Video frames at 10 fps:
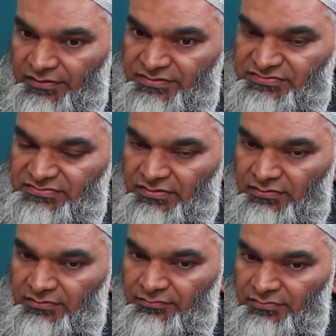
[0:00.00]
his
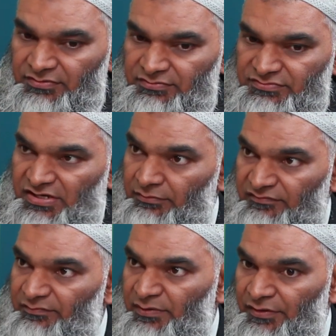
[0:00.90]
town
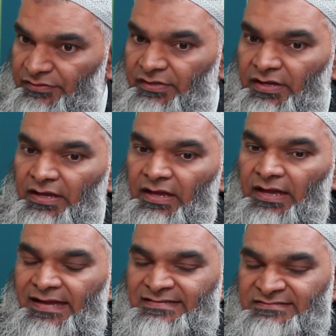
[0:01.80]
of birth.
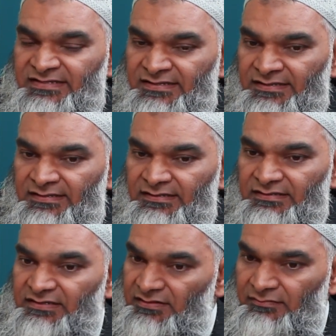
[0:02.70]
And
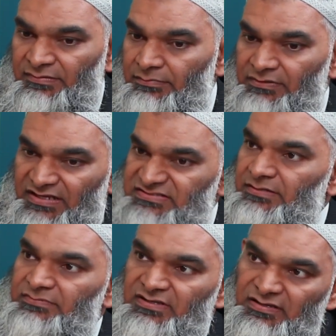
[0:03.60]
there, people
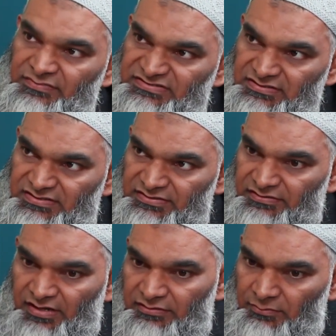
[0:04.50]
accepted him as a
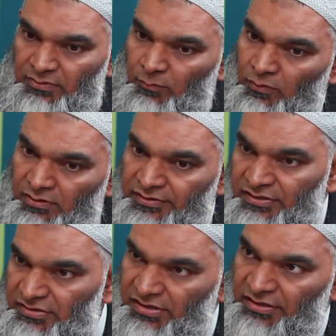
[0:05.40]
leader. Now, there were
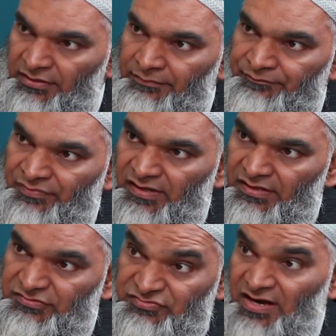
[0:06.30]
warring
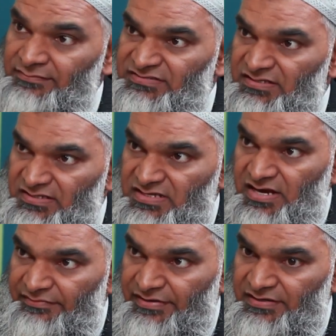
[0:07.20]
tribes in the
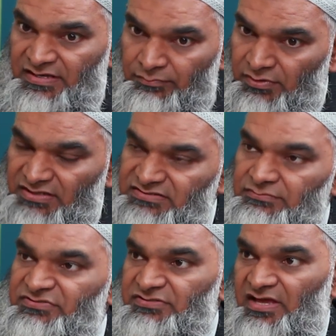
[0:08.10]
area. He brought
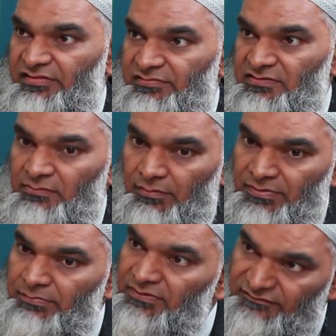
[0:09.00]
them together. There were
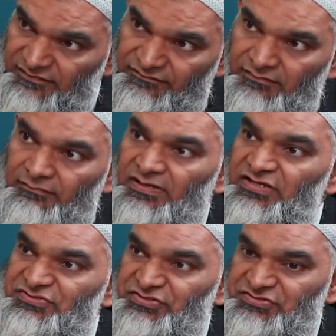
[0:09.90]
people of different
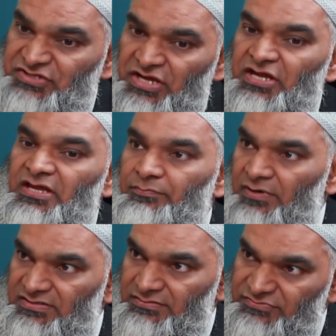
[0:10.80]
religions. He
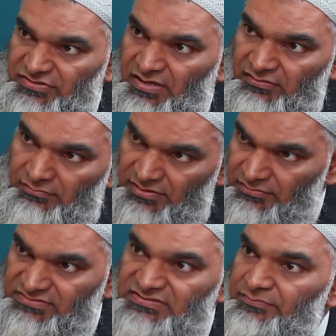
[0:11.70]
brought them together
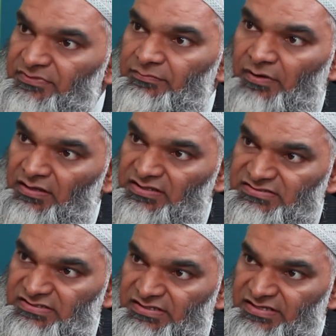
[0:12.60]
under a single
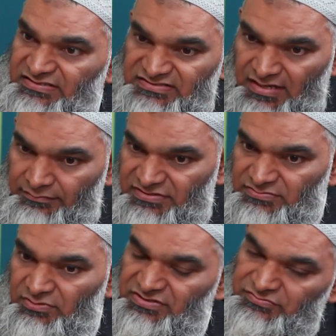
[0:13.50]
polity. He
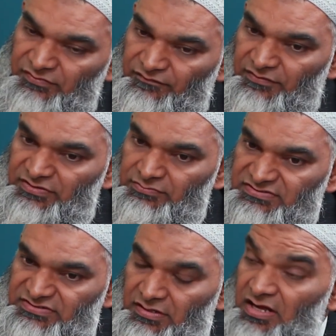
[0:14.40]
established what is referred to
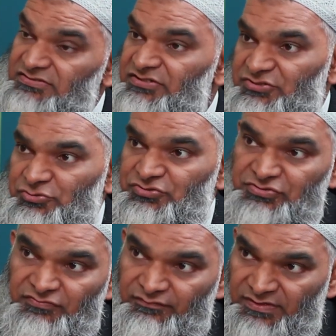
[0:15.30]
as the
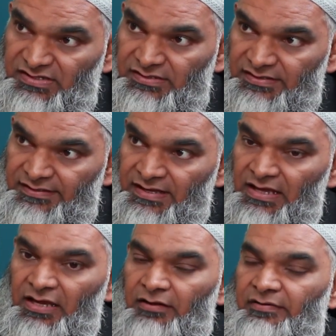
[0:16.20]
Constitution of Medina,
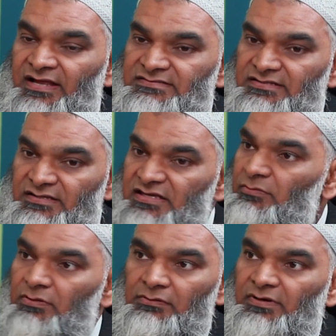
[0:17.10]
granting
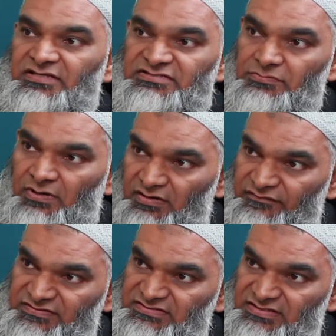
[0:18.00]
equal rights to all of
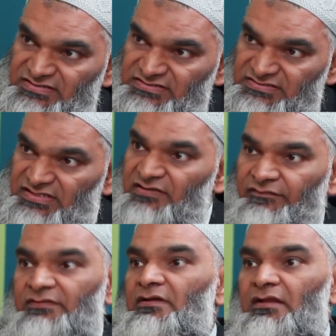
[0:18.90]
its citizens,
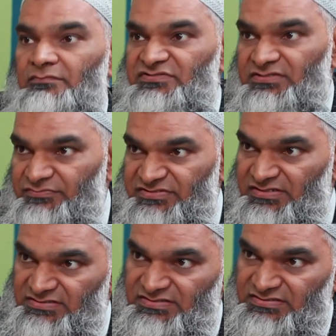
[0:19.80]
even non-Muslim
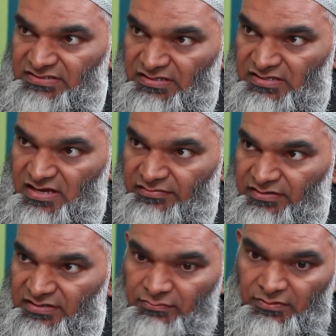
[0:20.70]
citizens in the
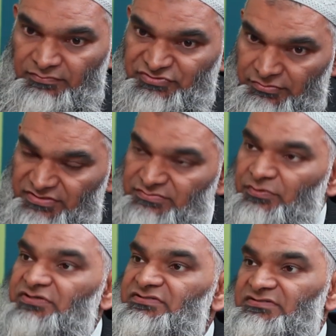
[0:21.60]
area. There were Jewish
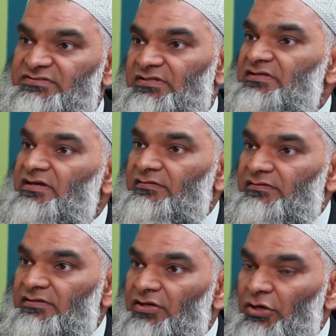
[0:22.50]
persons in the
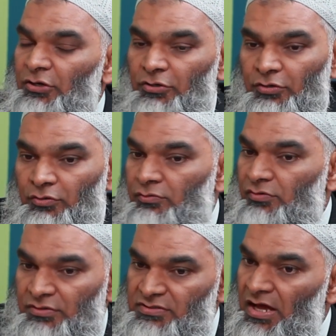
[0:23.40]
area who
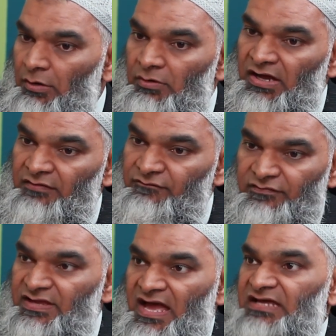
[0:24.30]
could now have
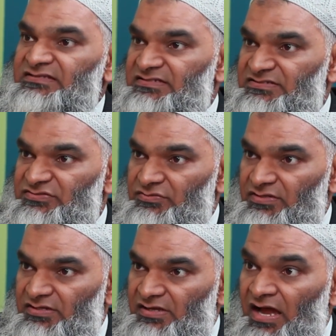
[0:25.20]
free access to
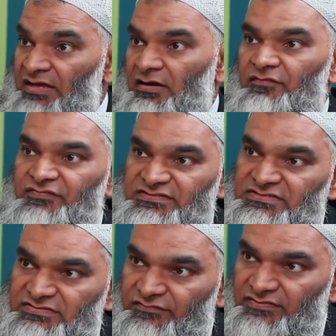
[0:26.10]
the high
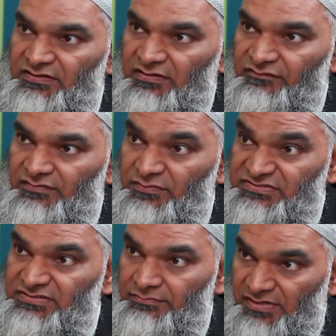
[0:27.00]
offices of the
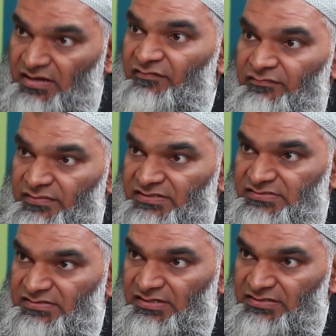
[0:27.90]
Muslim
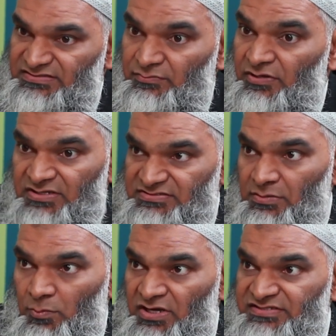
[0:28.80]
government, small as
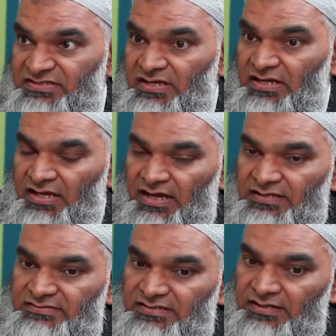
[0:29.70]
it was,
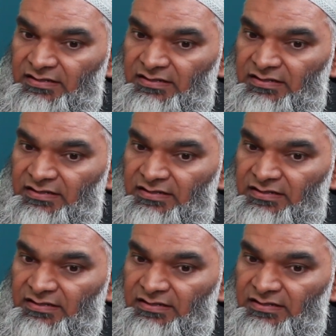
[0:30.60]
and